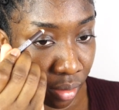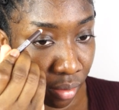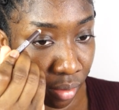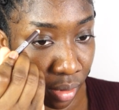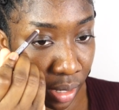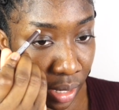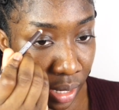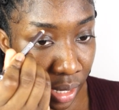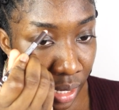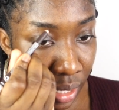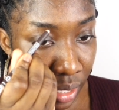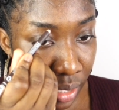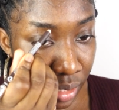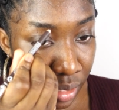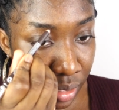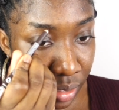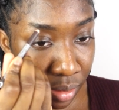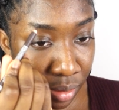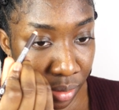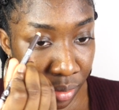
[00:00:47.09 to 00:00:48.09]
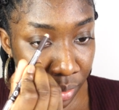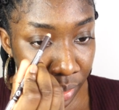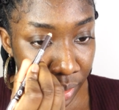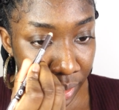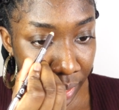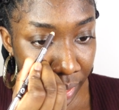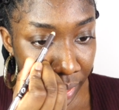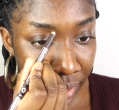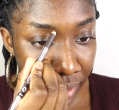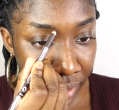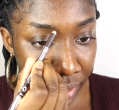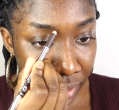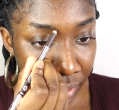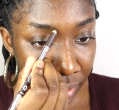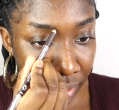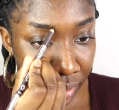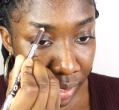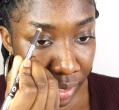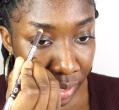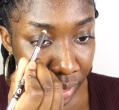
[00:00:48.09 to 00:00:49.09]
What I do
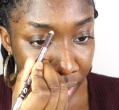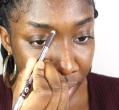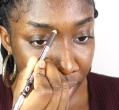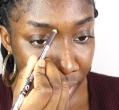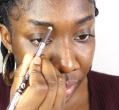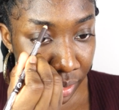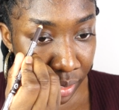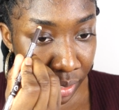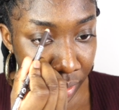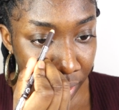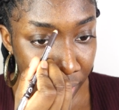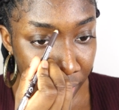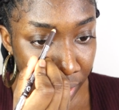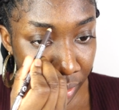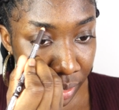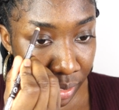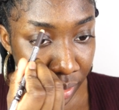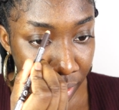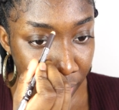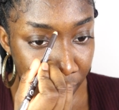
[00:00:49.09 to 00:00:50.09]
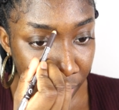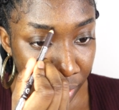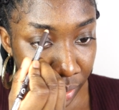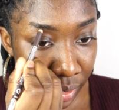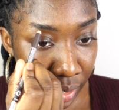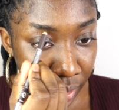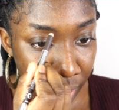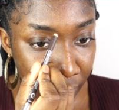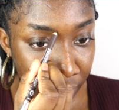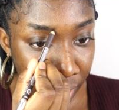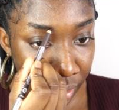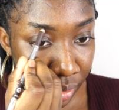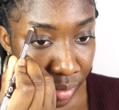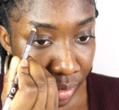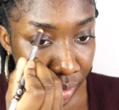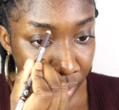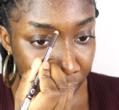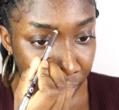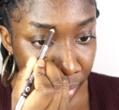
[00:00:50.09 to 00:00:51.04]
is I go in with